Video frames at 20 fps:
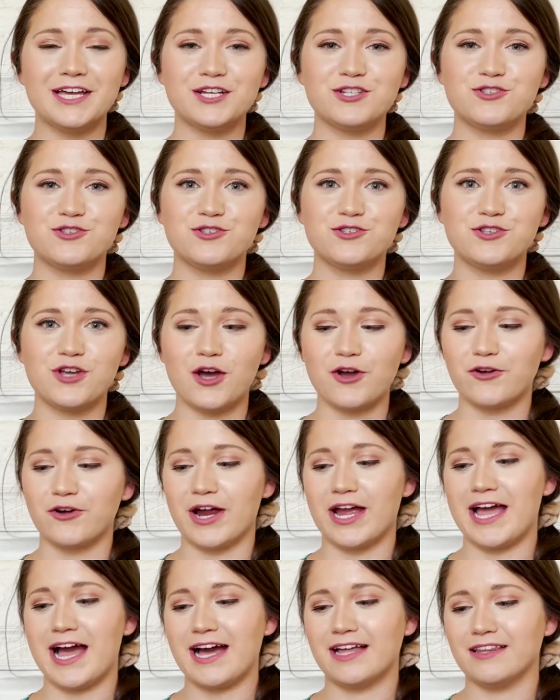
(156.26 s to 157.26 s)
it's so
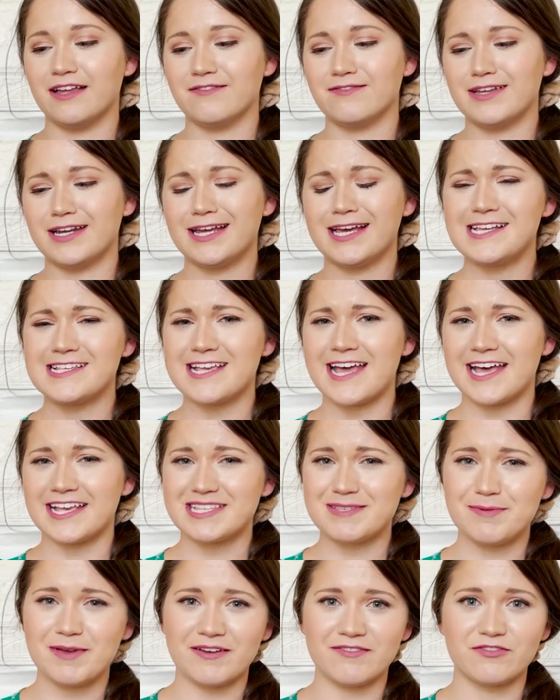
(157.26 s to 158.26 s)
great. I love that it has an
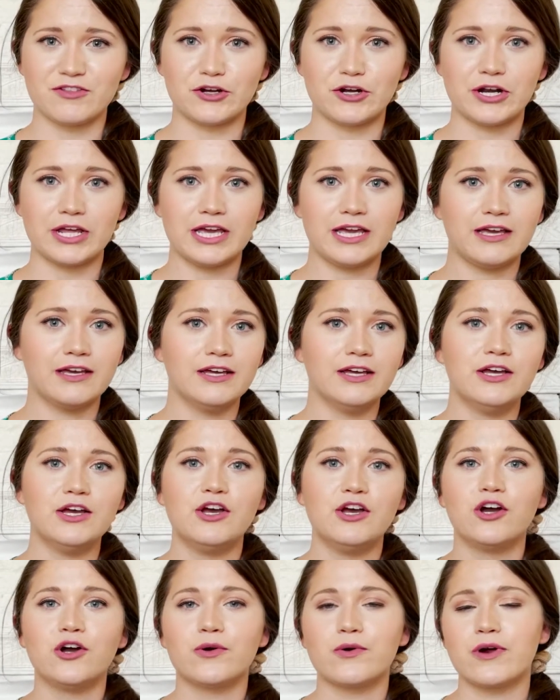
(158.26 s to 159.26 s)
SPF 30.
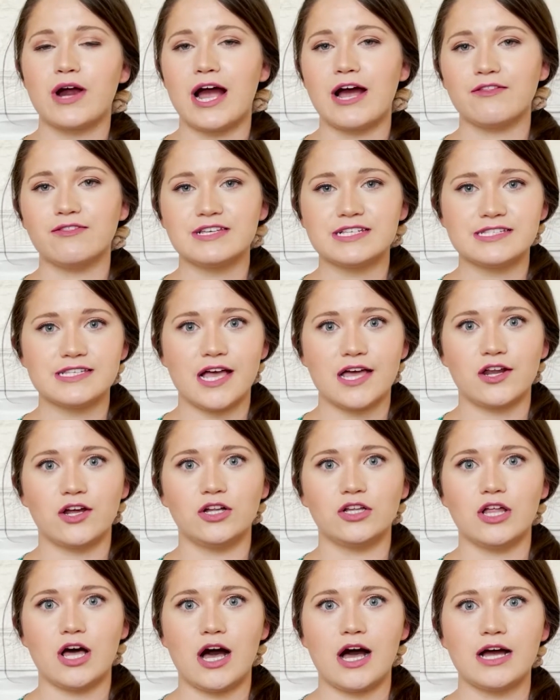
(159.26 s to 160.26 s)
We're out in the sun a
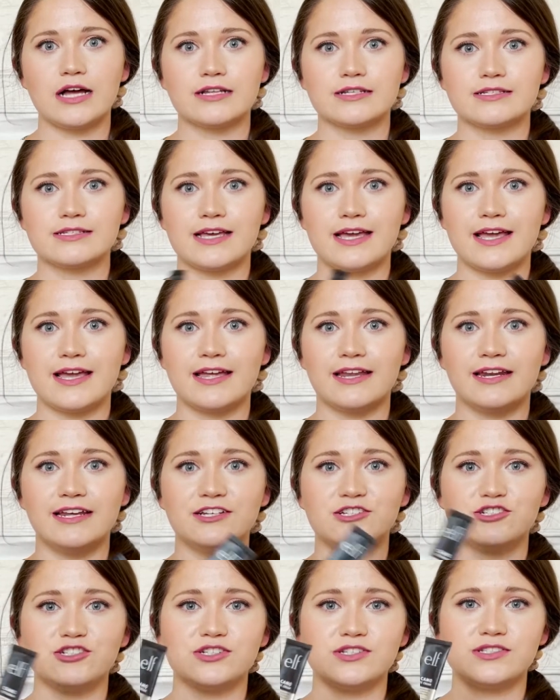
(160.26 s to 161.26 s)
lot, and
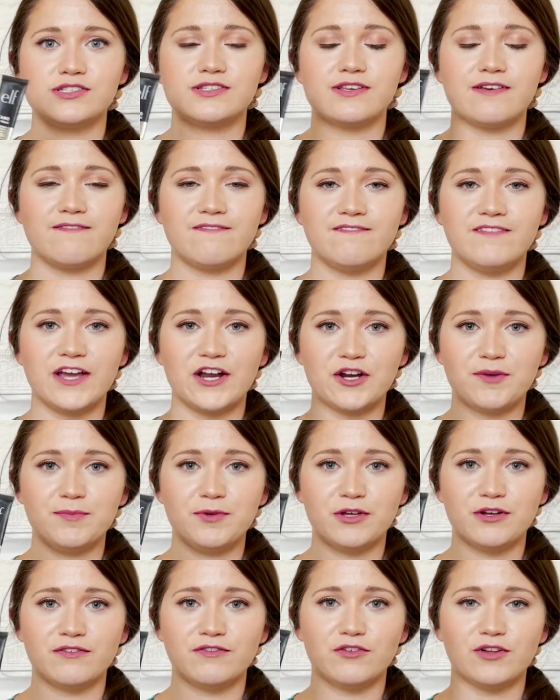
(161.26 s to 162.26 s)
it's just very
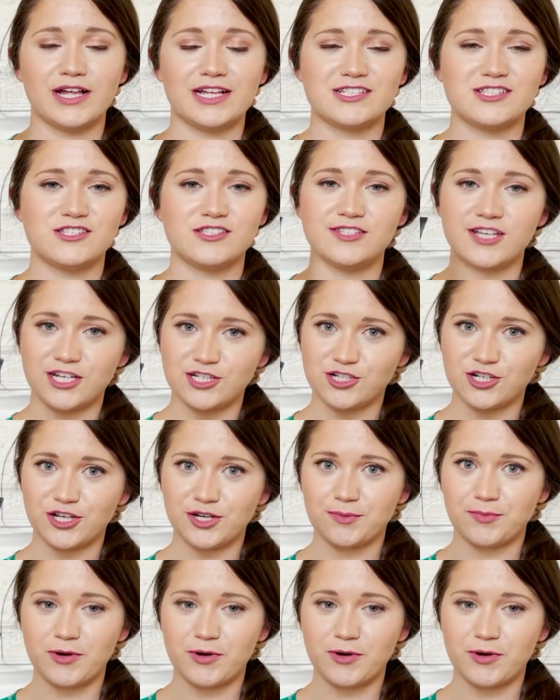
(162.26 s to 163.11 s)
beautiful at such a good